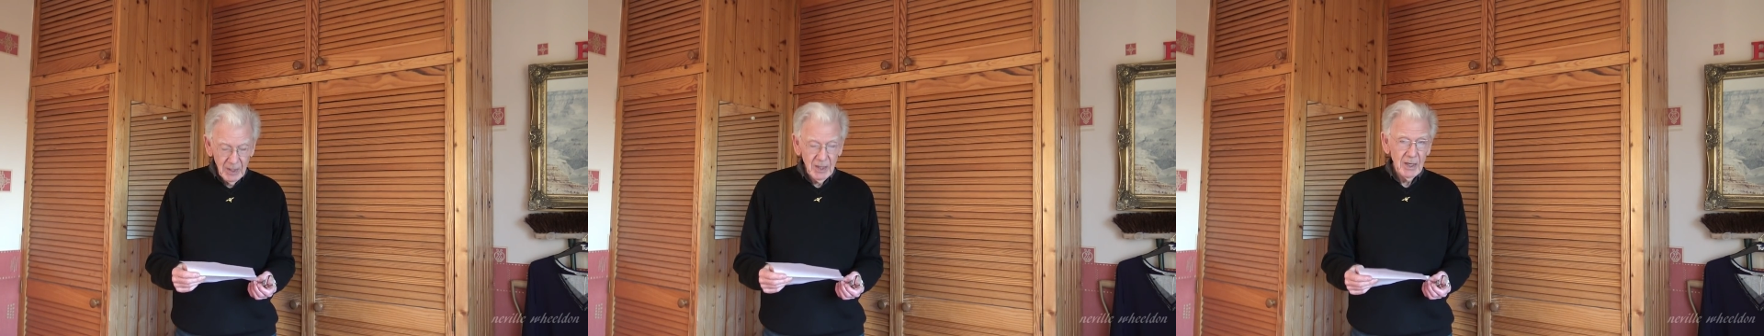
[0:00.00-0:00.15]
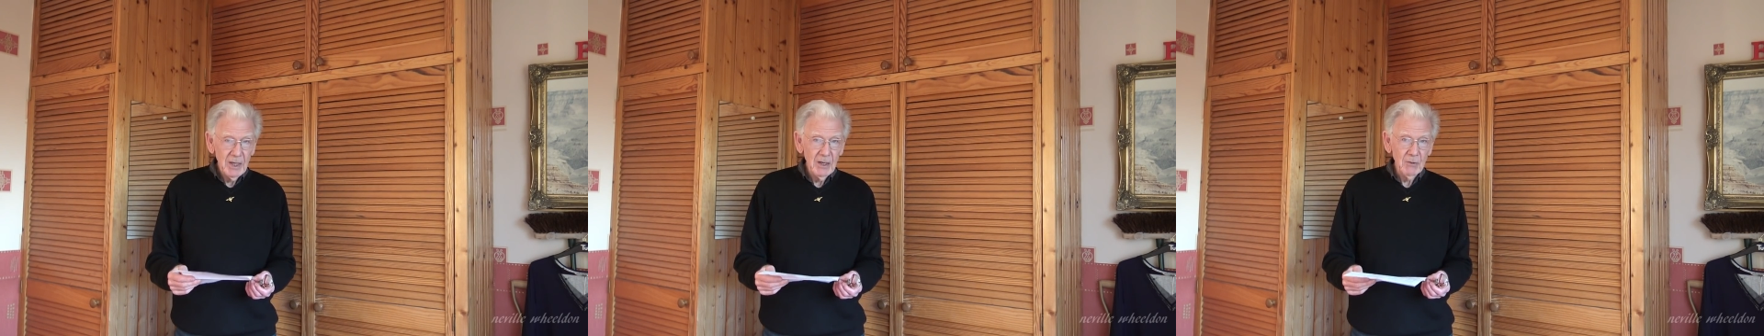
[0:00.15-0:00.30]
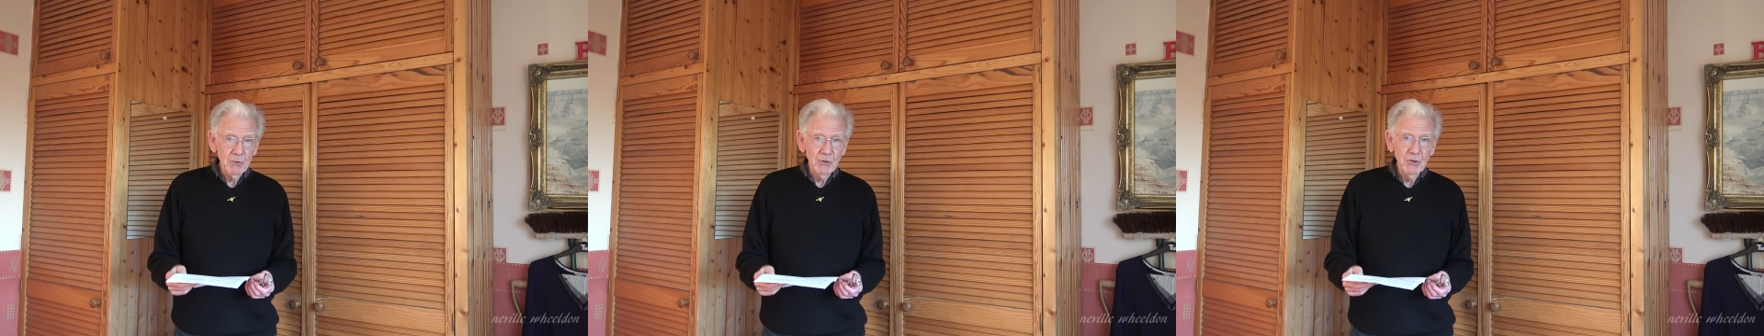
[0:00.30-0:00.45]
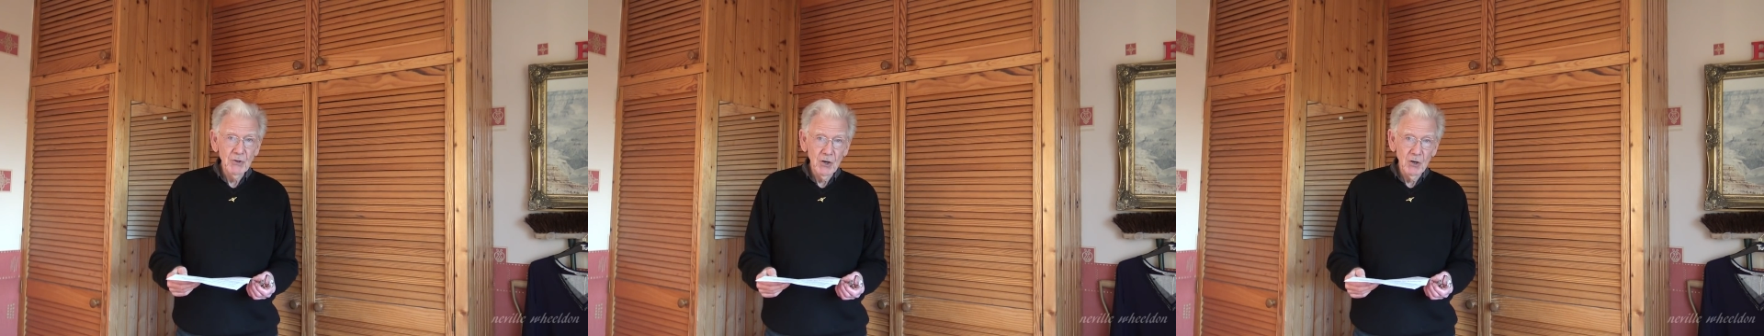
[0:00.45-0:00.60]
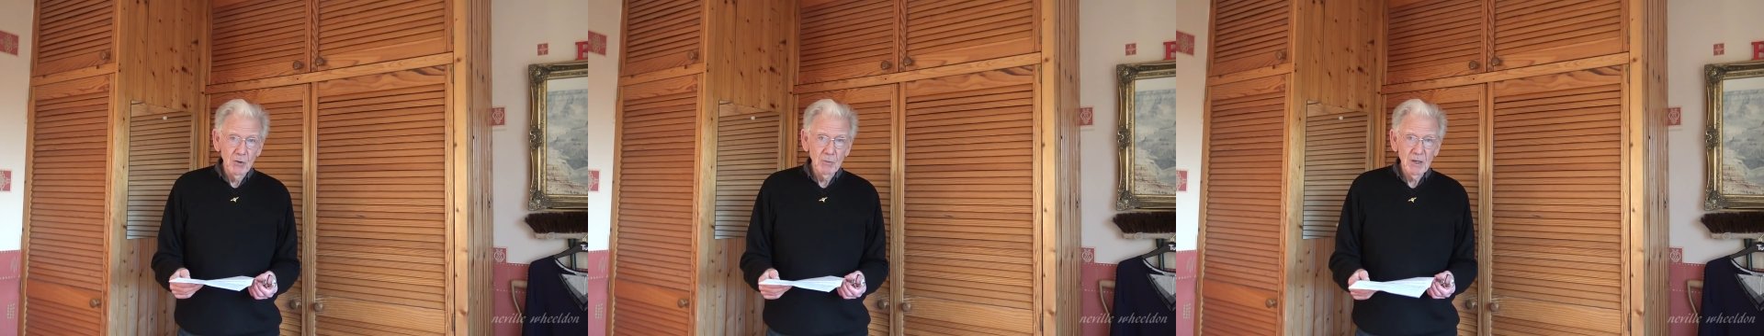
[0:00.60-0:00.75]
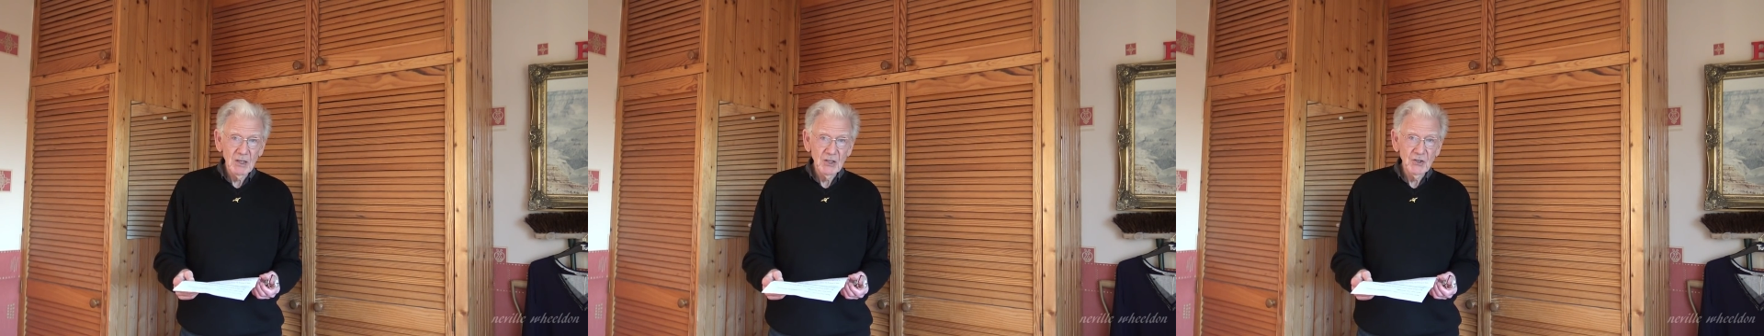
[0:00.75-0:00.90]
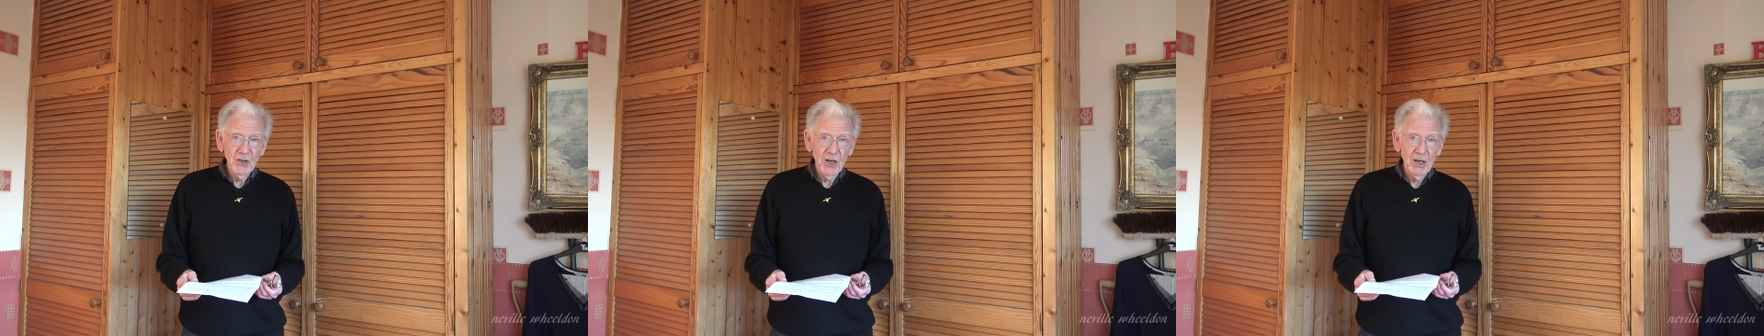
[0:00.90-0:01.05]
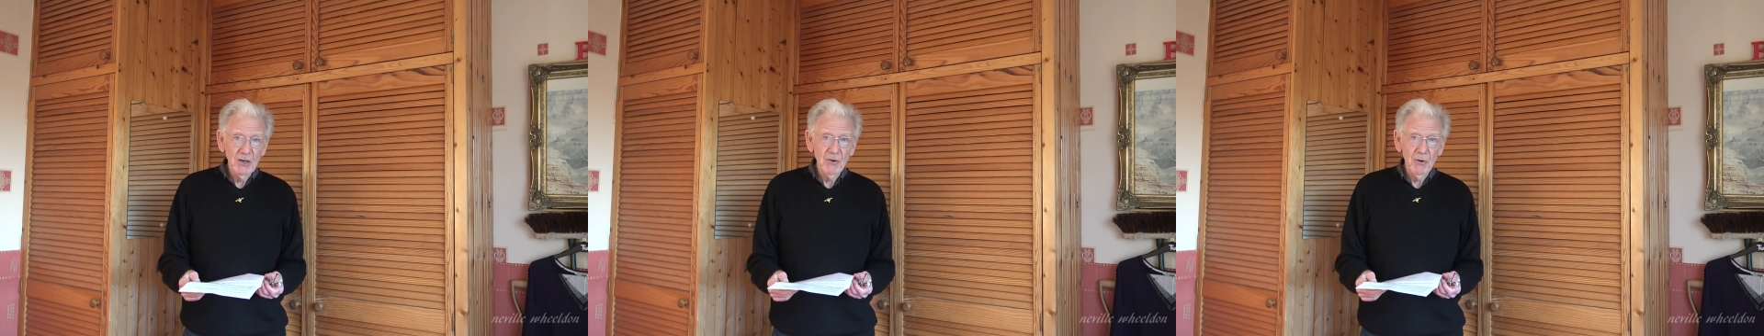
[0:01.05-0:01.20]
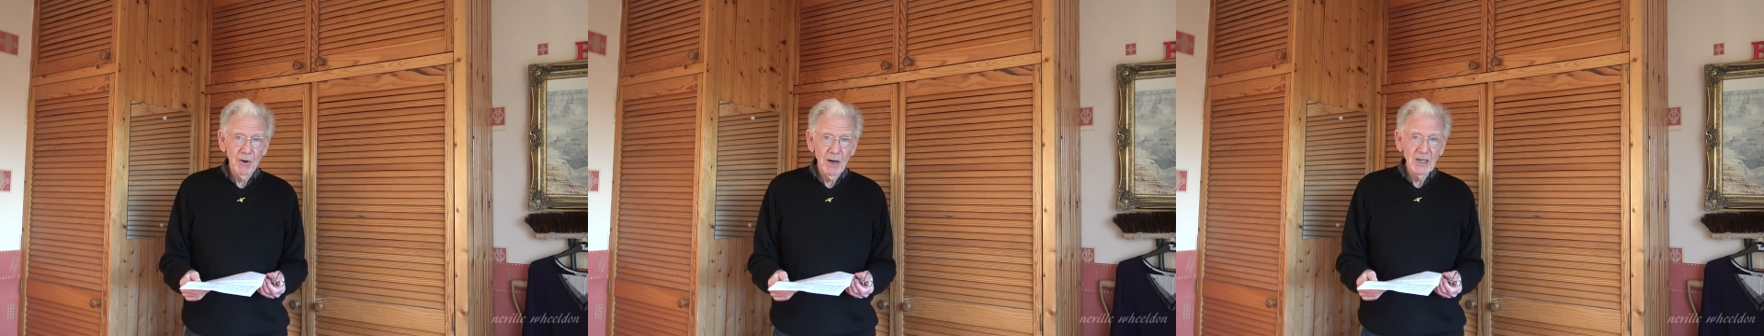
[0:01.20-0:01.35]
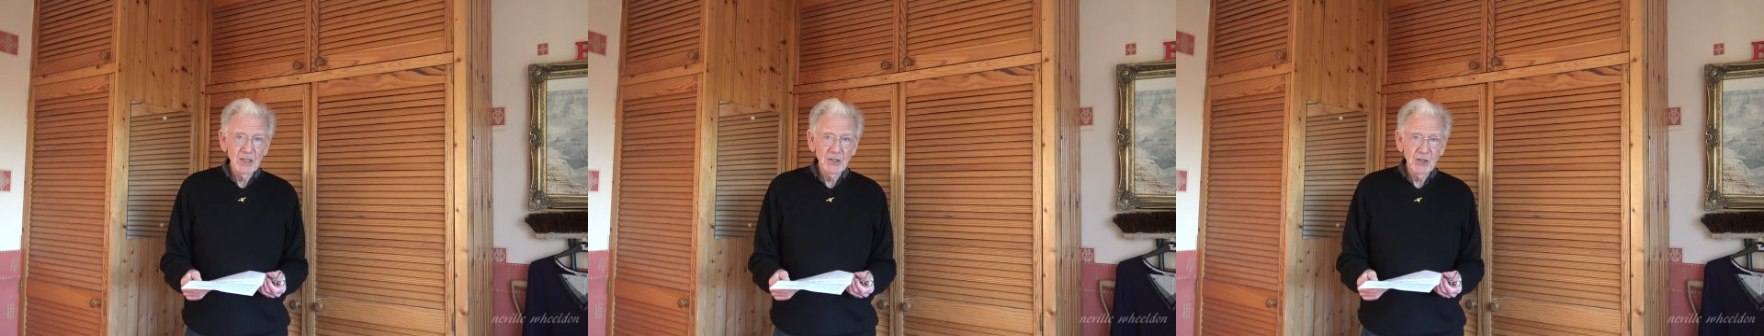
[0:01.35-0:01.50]
it would normally
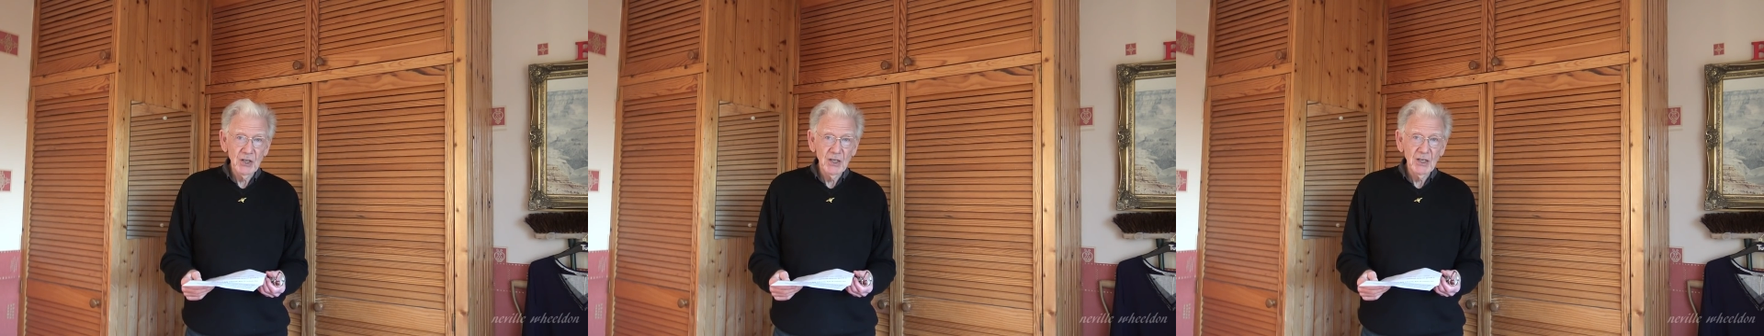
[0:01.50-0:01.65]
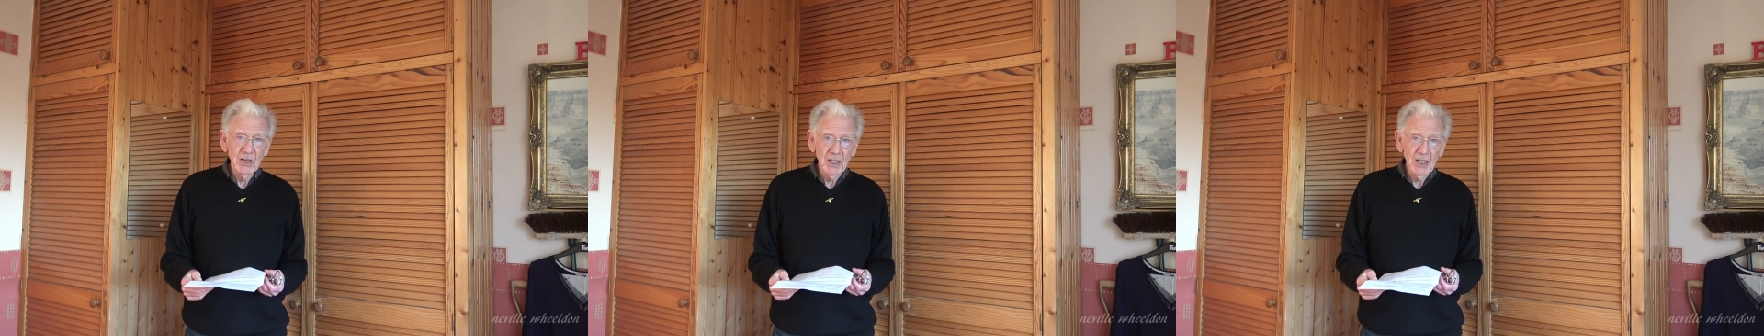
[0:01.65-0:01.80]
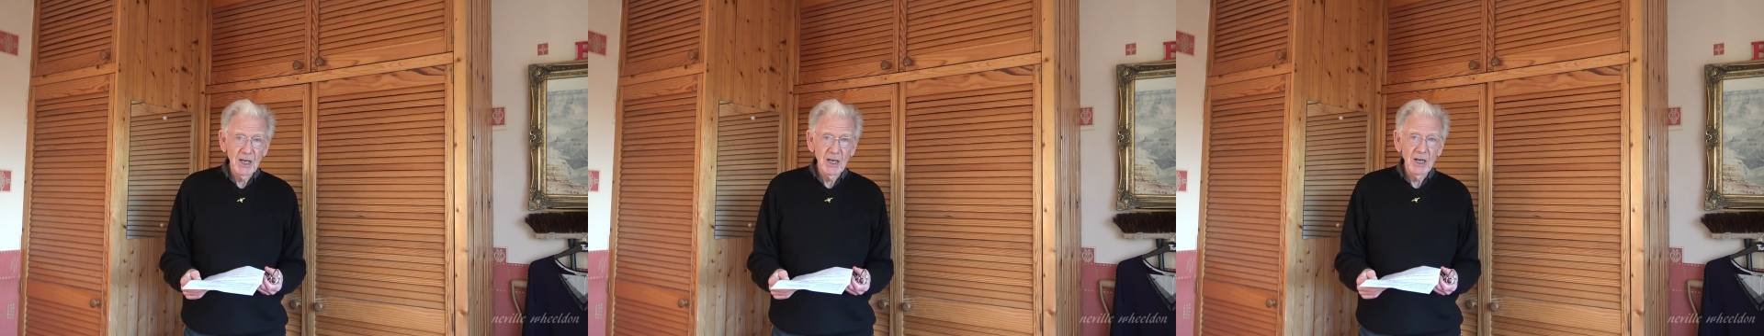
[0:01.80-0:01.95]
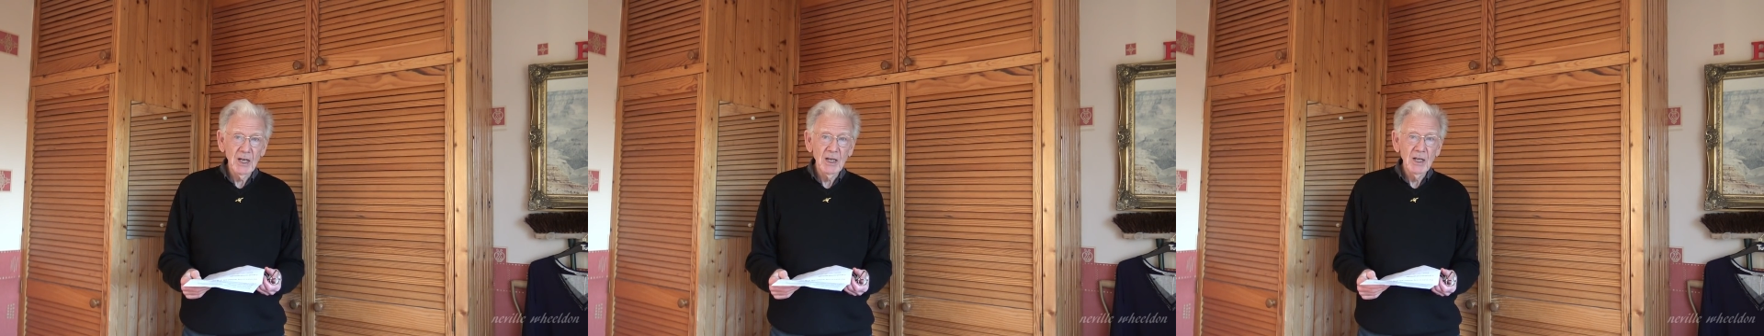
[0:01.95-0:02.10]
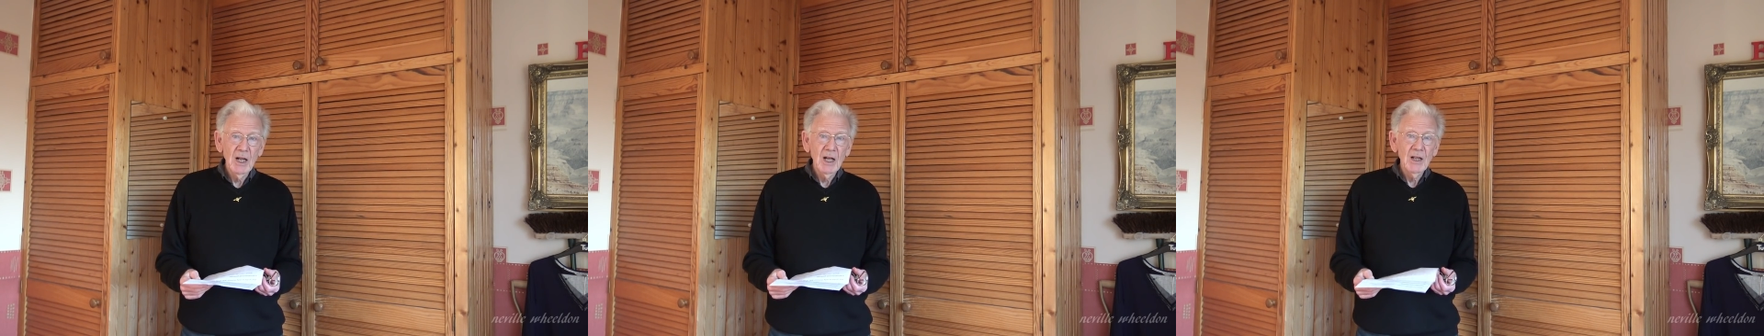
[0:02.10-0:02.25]
generate in a year,